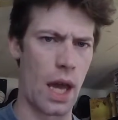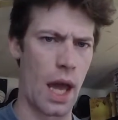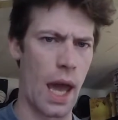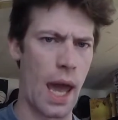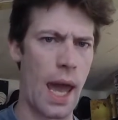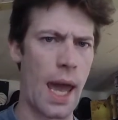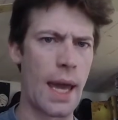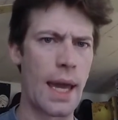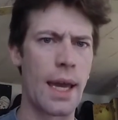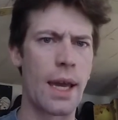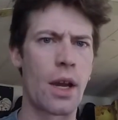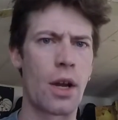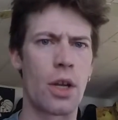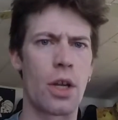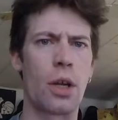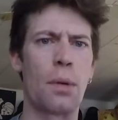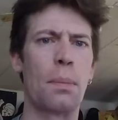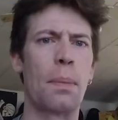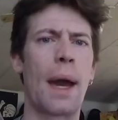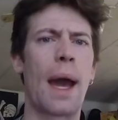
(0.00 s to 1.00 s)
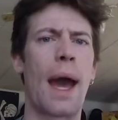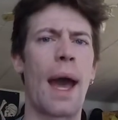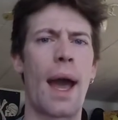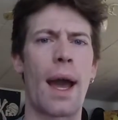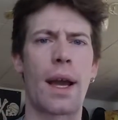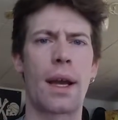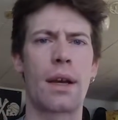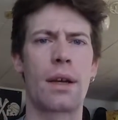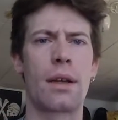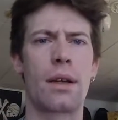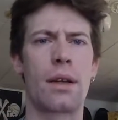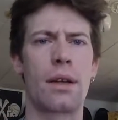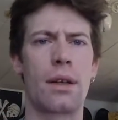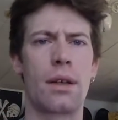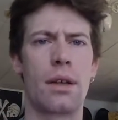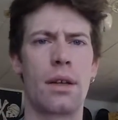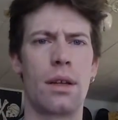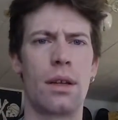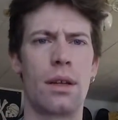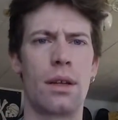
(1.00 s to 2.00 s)
hanging on your back.
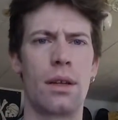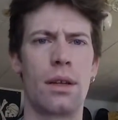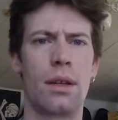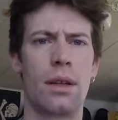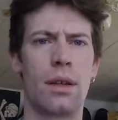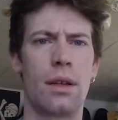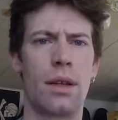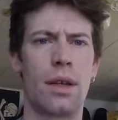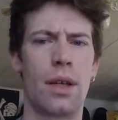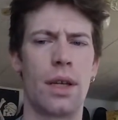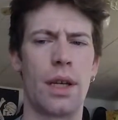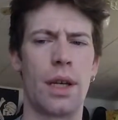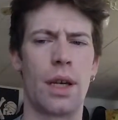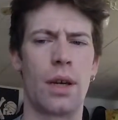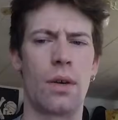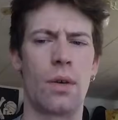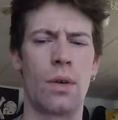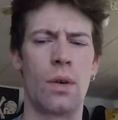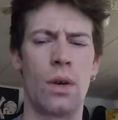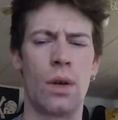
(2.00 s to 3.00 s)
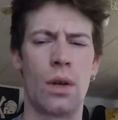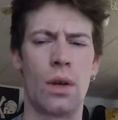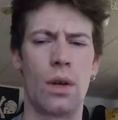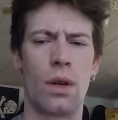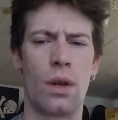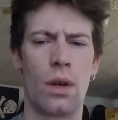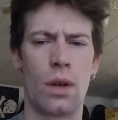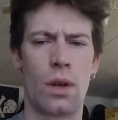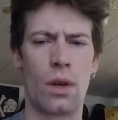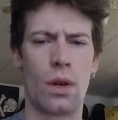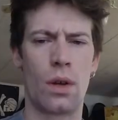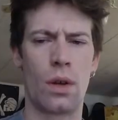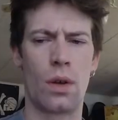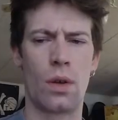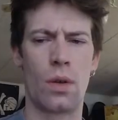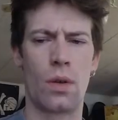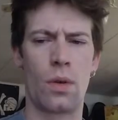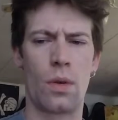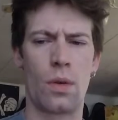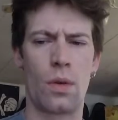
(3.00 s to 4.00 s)
You know,
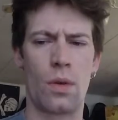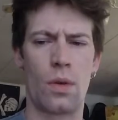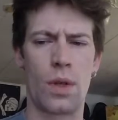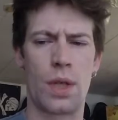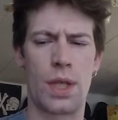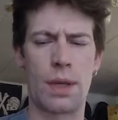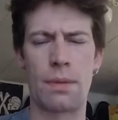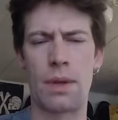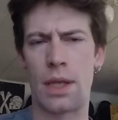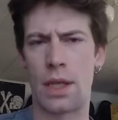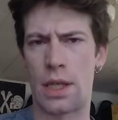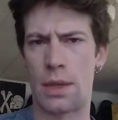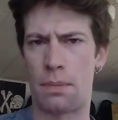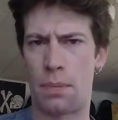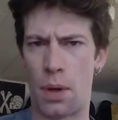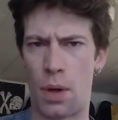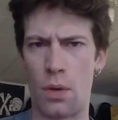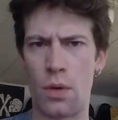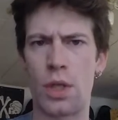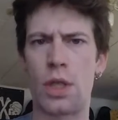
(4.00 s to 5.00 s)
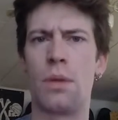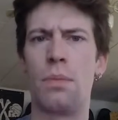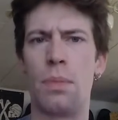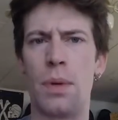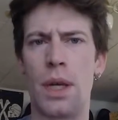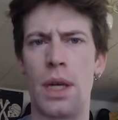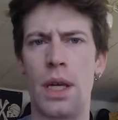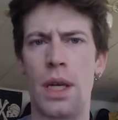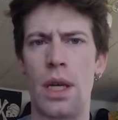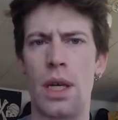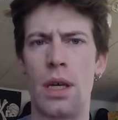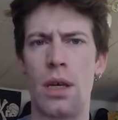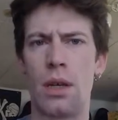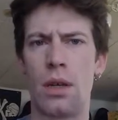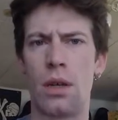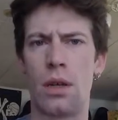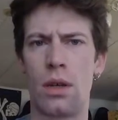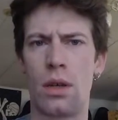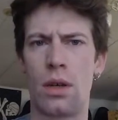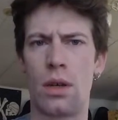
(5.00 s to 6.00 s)
somebody that's supposed to be
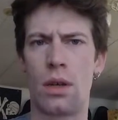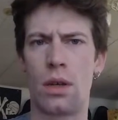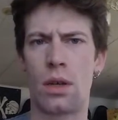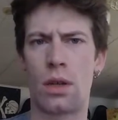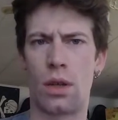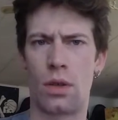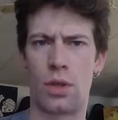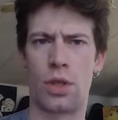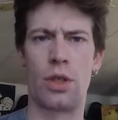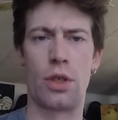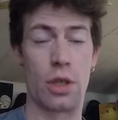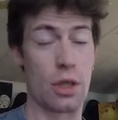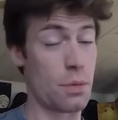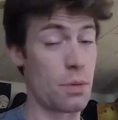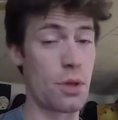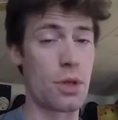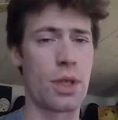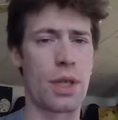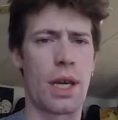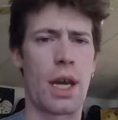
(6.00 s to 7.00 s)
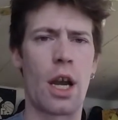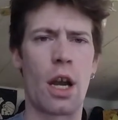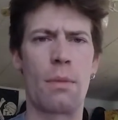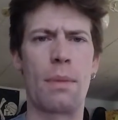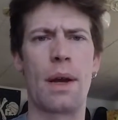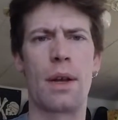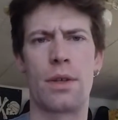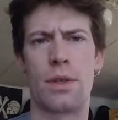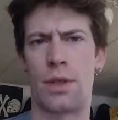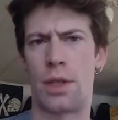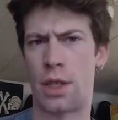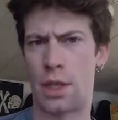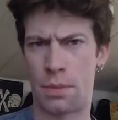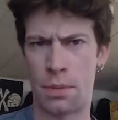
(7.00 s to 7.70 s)
close to you, they're supposed to care about you, they're